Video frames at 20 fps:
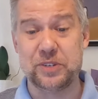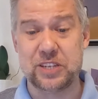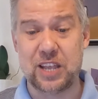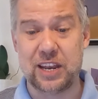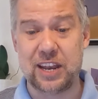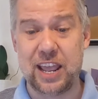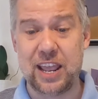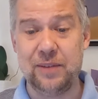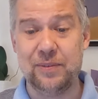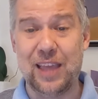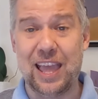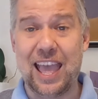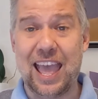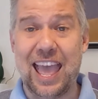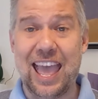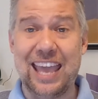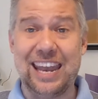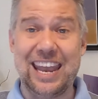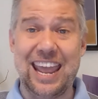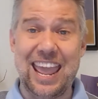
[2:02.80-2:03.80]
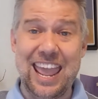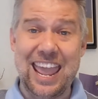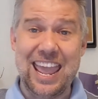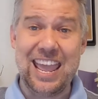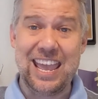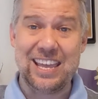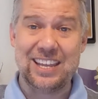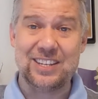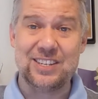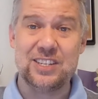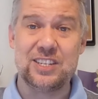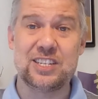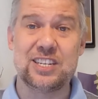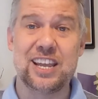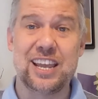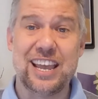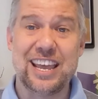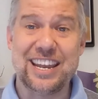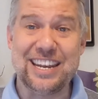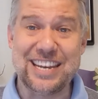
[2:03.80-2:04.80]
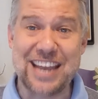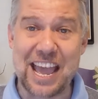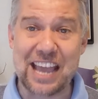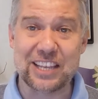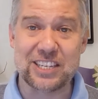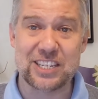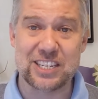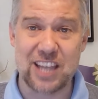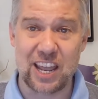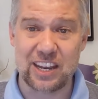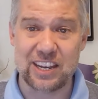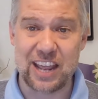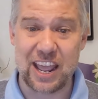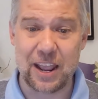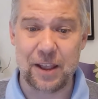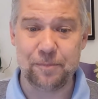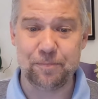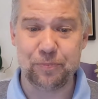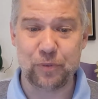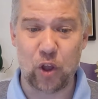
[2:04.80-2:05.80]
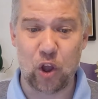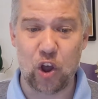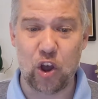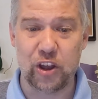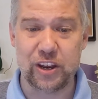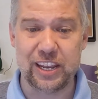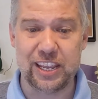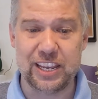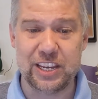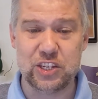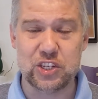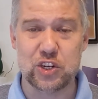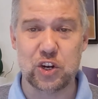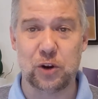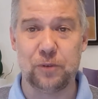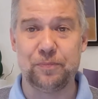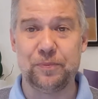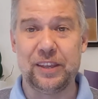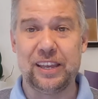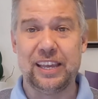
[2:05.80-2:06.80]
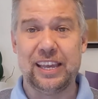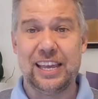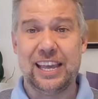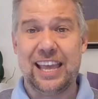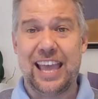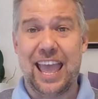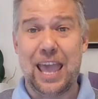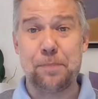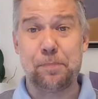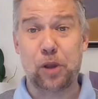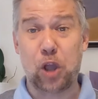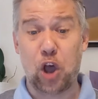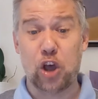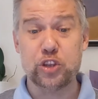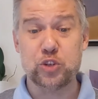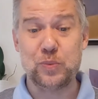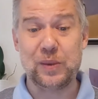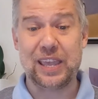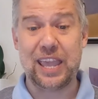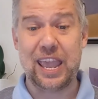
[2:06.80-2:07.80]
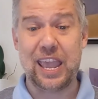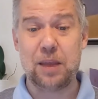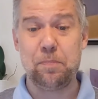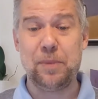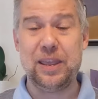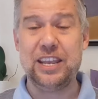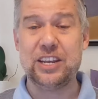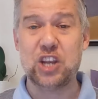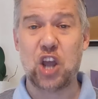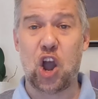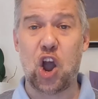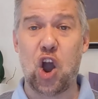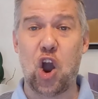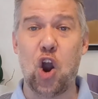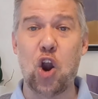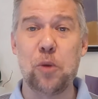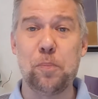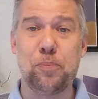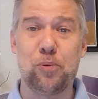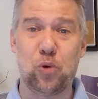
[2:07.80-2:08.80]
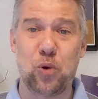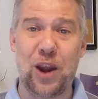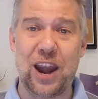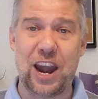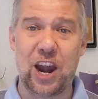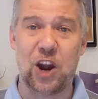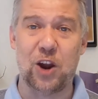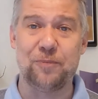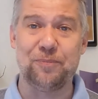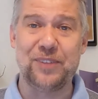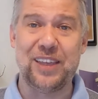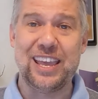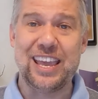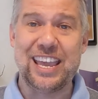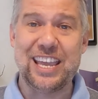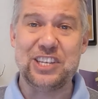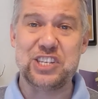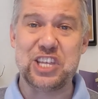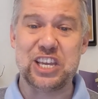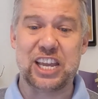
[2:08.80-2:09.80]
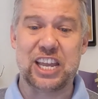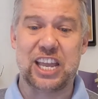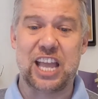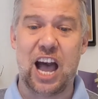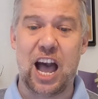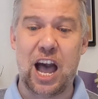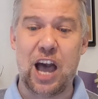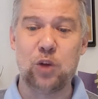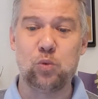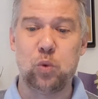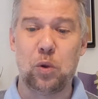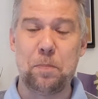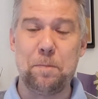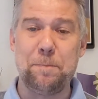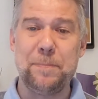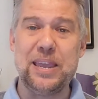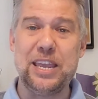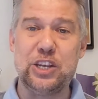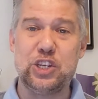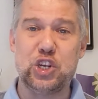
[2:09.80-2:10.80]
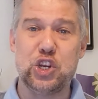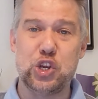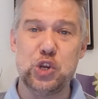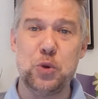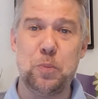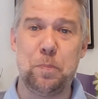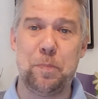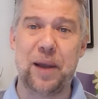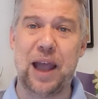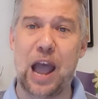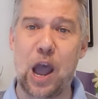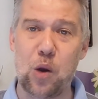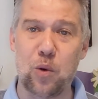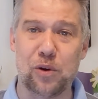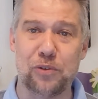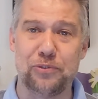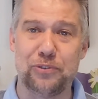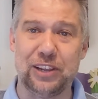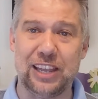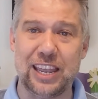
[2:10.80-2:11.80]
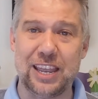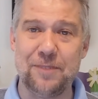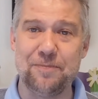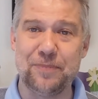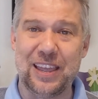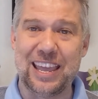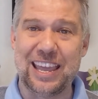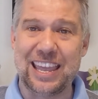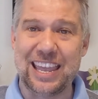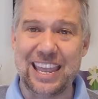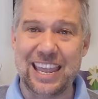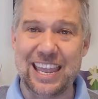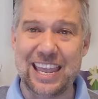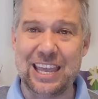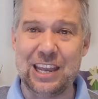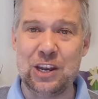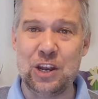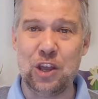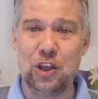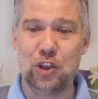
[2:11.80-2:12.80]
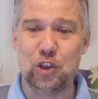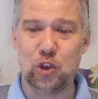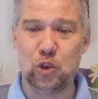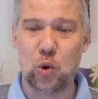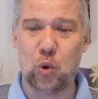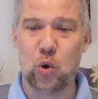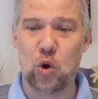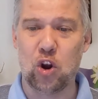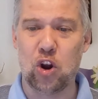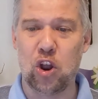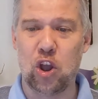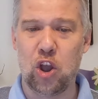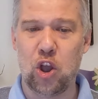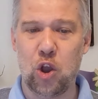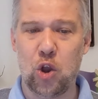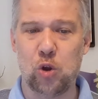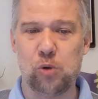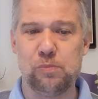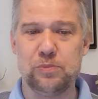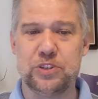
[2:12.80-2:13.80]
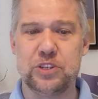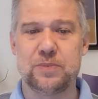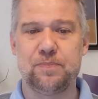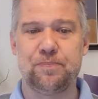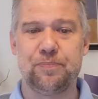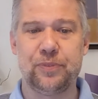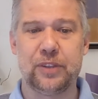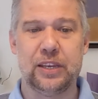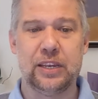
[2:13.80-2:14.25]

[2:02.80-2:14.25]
Sunday and ends next Sunday on Easter. And because we can't meet, our prayer is that God will meet you powerfully in your homes.